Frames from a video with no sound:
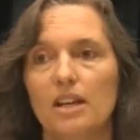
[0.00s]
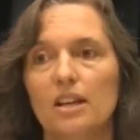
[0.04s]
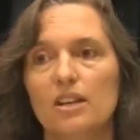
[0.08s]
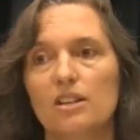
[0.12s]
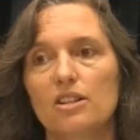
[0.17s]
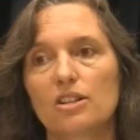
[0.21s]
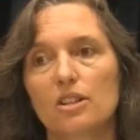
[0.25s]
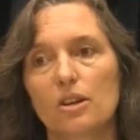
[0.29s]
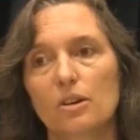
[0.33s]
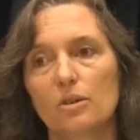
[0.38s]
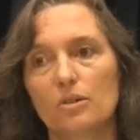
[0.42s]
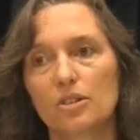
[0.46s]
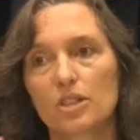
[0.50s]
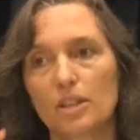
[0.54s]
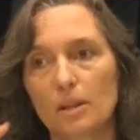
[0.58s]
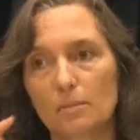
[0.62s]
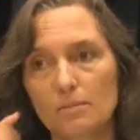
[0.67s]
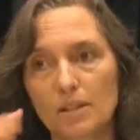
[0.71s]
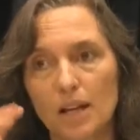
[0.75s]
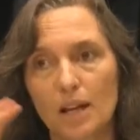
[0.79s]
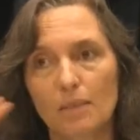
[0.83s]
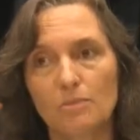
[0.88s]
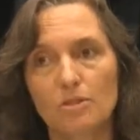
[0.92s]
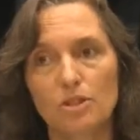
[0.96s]
So
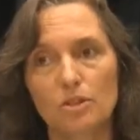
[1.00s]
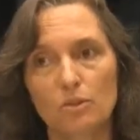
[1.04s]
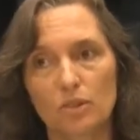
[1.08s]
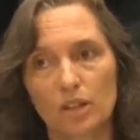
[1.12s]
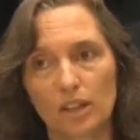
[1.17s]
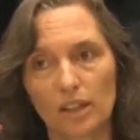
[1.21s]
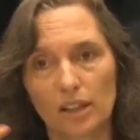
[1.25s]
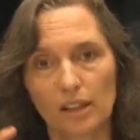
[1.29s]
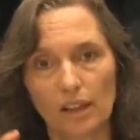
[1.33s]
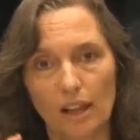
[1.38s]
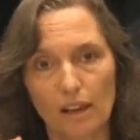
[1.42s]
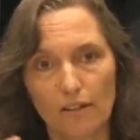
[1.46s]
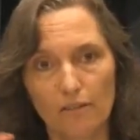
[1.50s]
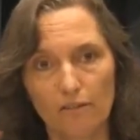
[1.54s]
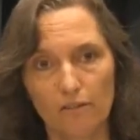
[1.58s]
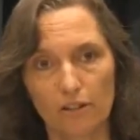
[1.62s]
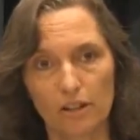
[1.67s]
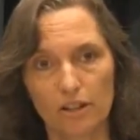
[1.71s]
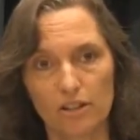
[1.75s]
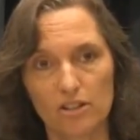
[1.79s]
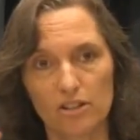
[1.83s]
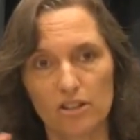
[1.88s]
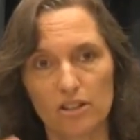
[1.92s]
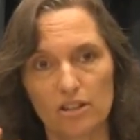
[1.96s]
sometimes you can
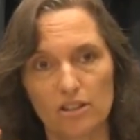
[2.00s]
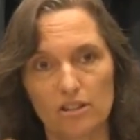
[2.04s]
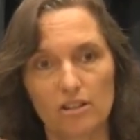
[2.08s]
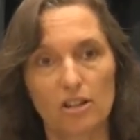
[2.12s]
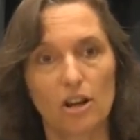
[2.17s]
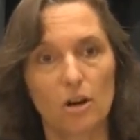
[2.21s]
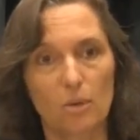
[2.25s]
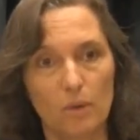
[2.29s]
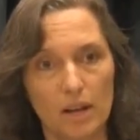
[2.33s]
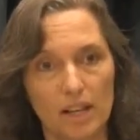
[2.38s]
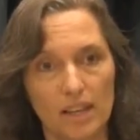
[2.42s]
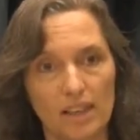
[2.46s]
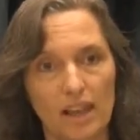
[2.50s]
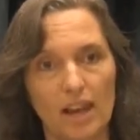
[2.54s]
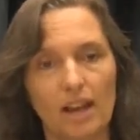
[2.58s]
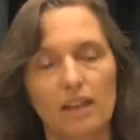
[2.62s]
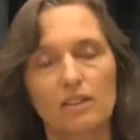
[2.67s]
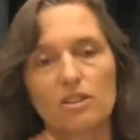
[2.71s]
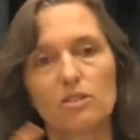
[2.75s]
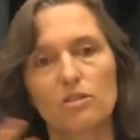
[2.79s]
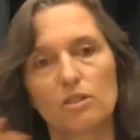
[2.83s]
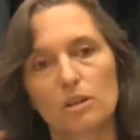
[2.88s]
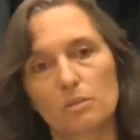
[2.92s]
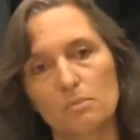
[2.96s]
leverage, knowing
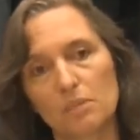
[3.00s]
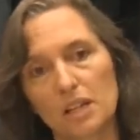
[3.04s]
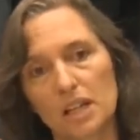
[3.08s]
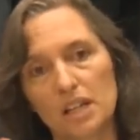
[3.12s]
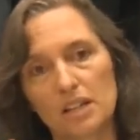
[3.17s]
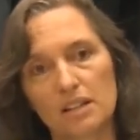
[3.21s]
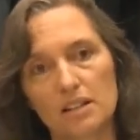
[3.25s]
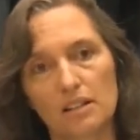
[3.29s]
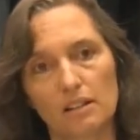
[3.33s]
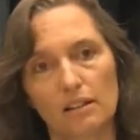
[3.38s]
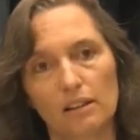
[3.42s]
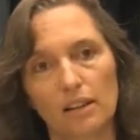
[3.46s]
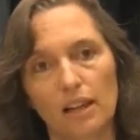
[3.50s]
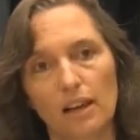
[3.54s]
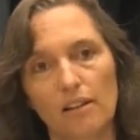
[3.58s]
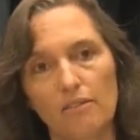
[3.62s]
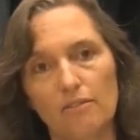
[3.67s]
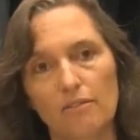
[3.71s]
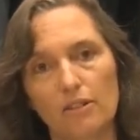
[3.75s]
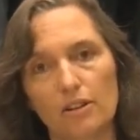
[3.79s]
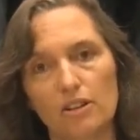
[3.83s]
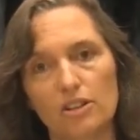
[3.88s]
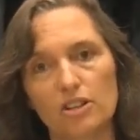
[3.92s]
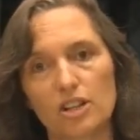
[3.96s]
that, you can begin to
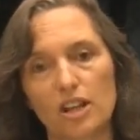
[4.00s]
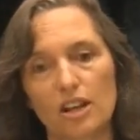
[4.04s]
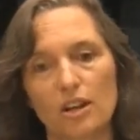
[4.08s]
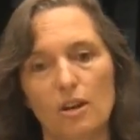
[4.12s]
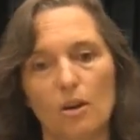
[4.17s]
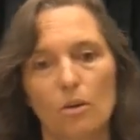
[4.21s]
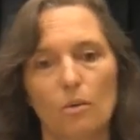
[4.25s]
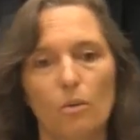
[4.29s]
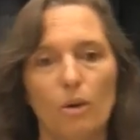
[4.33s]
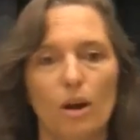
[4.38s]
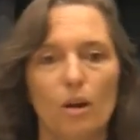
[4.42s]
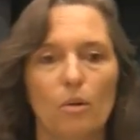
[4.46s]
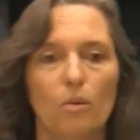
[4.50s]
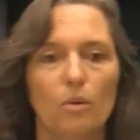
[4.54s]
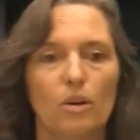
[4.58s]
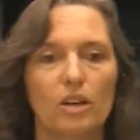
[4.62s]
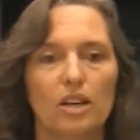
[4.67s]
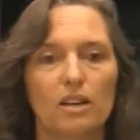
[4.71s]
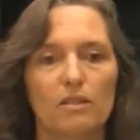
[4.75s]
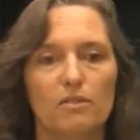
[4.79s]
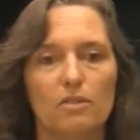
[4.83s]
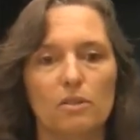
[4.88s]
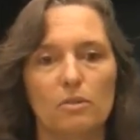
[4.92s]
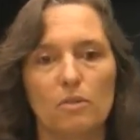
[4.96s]
leverage, well, we'll
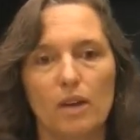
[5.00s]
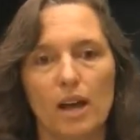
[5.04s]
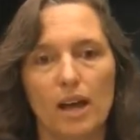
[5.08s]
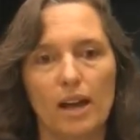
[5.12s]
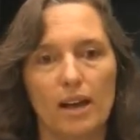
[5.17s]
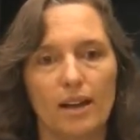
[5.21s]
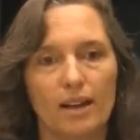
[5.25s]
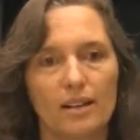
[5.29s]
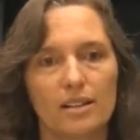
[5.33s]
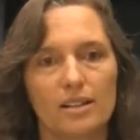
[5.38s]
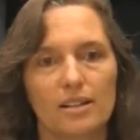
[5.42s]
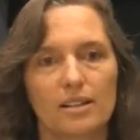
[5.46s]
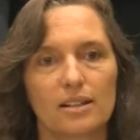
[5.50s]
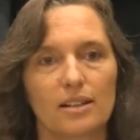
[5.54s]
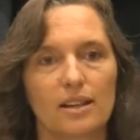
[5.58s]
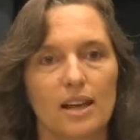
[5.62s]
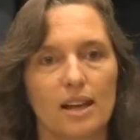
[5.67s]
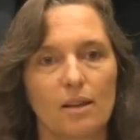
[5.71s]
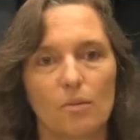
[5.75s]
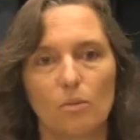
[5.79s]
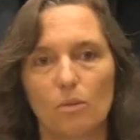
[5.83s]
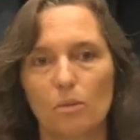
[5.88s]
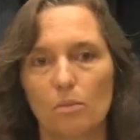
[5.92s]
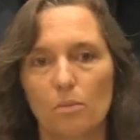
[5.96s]
give you X
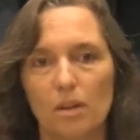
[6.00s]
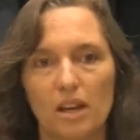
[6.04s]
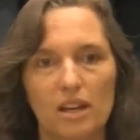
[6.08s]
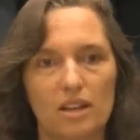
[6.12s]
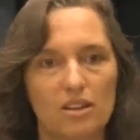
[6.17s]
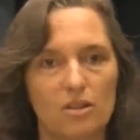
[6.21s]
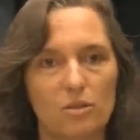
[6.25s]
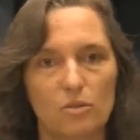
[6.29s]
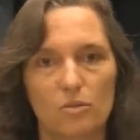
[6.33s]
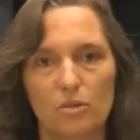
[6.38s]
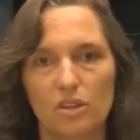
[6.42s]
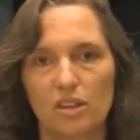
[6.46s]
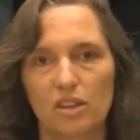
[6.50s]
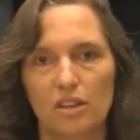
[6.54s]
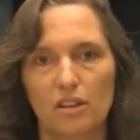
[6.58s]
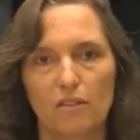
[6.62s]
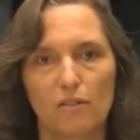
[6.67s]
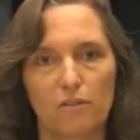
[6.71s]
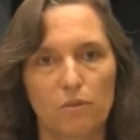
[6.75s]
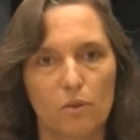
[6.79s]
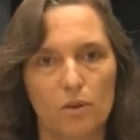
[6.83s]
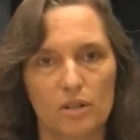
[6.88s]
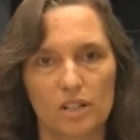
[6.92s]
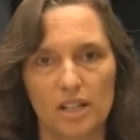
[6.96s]
and we'll pay you within
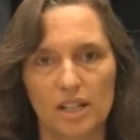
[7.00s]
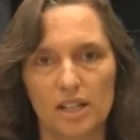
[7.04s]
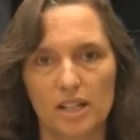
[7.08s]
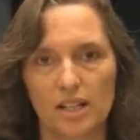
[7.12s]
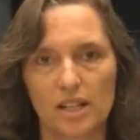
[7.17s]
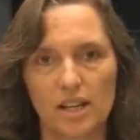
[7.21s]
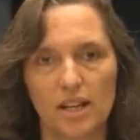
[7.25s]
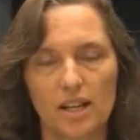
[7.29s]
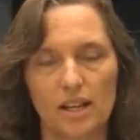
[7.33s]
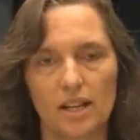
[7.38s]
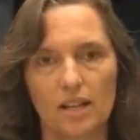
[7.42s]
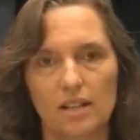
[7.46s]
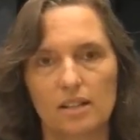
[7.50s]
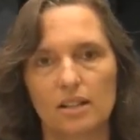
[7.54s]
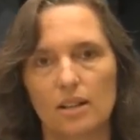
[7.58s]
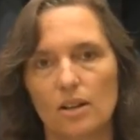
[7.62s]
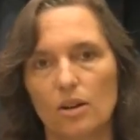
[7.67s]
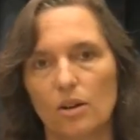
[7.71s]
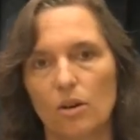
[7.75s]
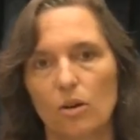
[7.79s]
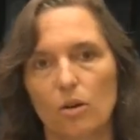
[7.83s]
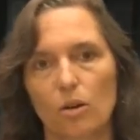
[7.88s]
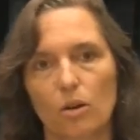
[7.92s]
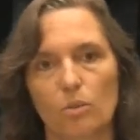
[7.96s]
14 days,
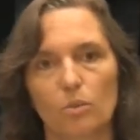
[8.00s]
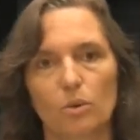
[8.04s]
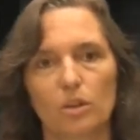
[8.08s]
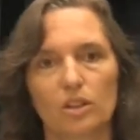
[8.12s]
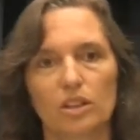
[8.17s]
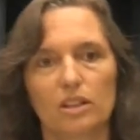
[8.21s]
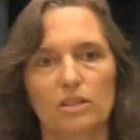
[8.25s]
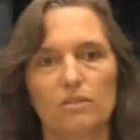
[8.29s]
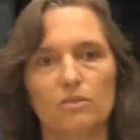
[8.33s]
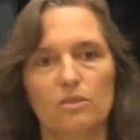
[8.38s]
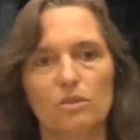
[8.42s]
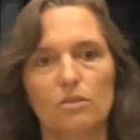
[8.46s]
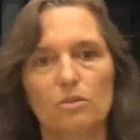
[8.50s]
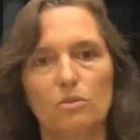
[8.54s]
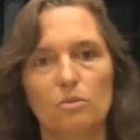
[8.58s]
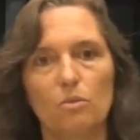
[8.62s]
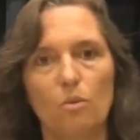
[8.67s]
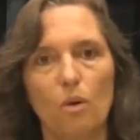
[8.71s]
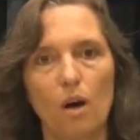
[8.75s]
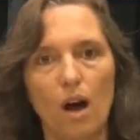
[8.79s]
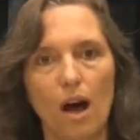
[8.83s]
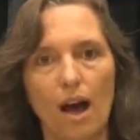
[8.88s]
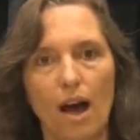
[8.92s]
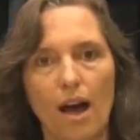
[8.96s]
or we'll give you
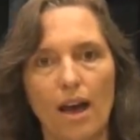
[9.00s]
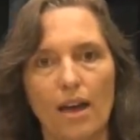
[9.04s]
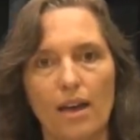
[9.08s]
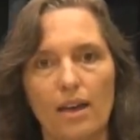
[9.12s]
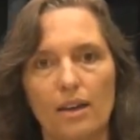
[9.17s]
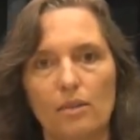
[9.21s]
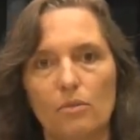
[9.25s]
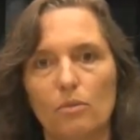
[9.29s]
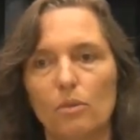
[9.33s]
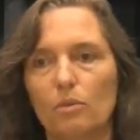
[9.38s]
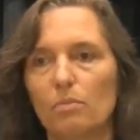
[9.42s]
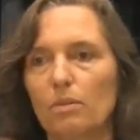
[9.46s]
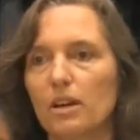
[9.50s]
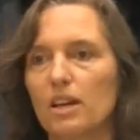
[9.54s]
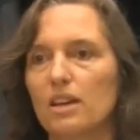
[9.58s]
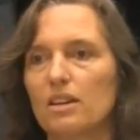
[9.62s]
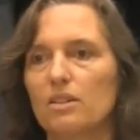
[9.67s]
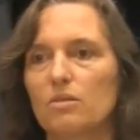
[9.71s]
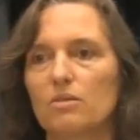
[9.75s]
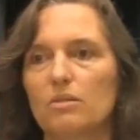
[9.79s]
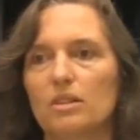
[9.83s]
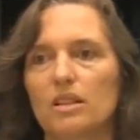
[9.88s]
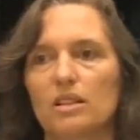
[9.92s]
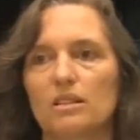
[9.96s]
Y and we'll pay
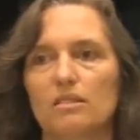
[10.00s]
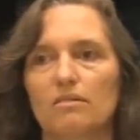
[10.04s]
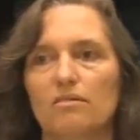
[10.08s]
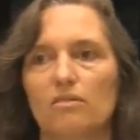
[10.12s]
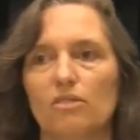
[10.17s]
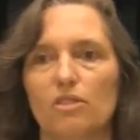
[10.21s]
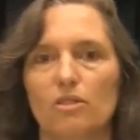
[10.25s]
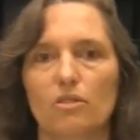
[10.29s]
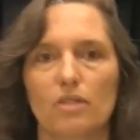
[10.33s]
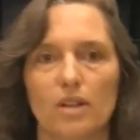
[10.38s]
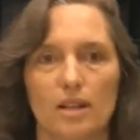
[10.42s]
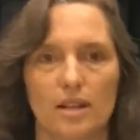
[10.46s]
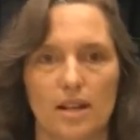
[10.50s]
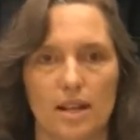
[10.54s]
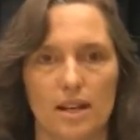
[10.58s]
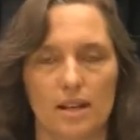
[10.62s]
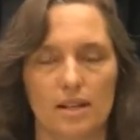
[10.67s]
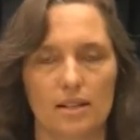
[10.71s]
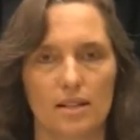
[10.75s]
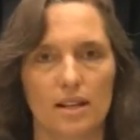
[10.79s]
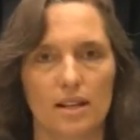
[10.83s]
you in 30 days.